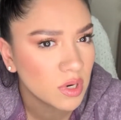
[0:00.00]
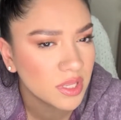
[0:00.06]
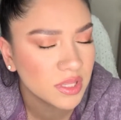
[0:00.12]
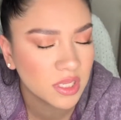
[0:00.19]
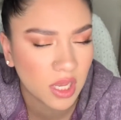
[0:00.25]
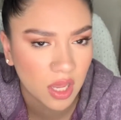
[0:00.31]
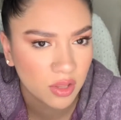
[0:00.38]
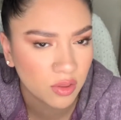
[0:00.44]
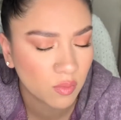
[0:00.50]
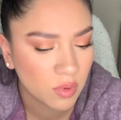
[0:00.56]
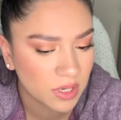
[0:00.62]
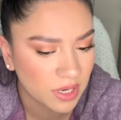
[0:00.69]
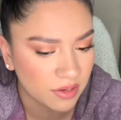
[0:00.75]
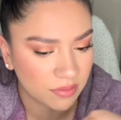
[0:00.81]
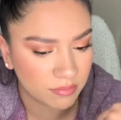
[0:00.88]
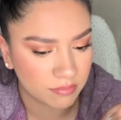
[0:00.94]
The other one,
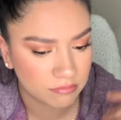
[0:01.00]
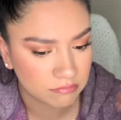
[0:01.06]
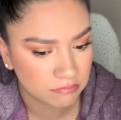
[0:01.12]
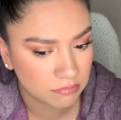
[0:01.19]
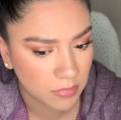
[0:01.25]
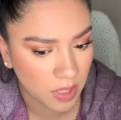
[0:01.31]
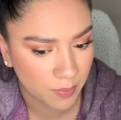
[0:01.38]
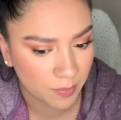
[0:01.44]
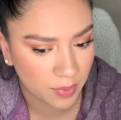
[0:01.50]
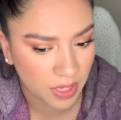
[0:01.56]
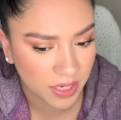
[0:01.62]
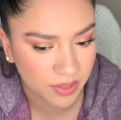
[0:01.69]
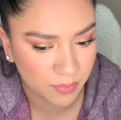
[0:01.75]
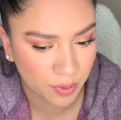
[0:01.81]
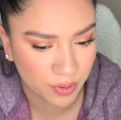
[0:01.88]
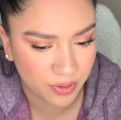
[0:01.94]
I applied it
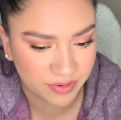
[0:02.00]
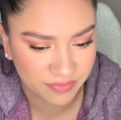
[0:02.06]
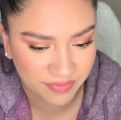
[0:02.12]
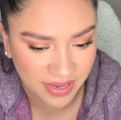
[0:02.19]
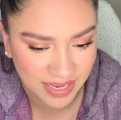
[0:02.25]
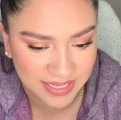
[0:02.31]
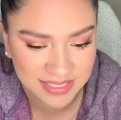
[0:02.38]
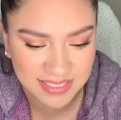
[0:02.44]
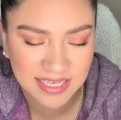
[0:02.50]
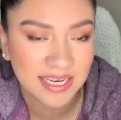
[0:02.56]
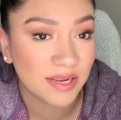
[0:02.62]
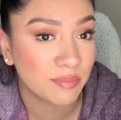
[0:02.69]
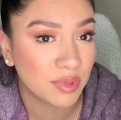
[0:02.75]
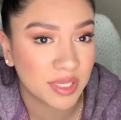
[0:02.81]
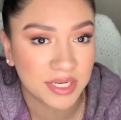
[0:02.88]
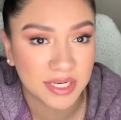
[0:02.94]
pretty fast and I
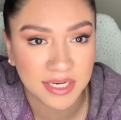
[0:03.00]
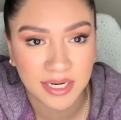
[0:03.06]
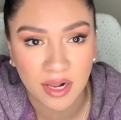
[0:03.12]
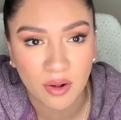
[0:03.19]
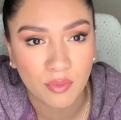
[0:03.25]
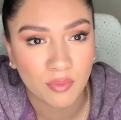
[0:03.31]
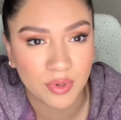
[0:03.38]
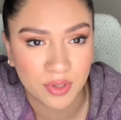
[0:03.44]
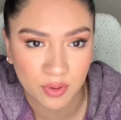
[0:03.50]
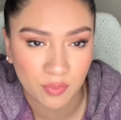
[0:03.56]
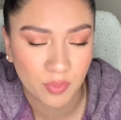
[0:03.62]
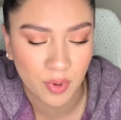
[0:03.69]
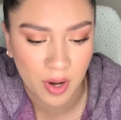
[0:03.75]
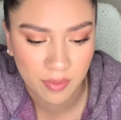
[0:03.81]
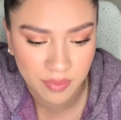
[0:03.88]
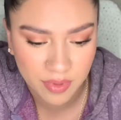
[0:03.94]
blended it out with no
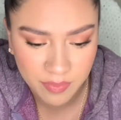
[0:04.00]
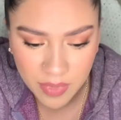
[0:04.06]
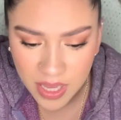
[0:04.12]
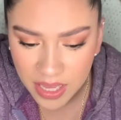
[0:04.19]
problem.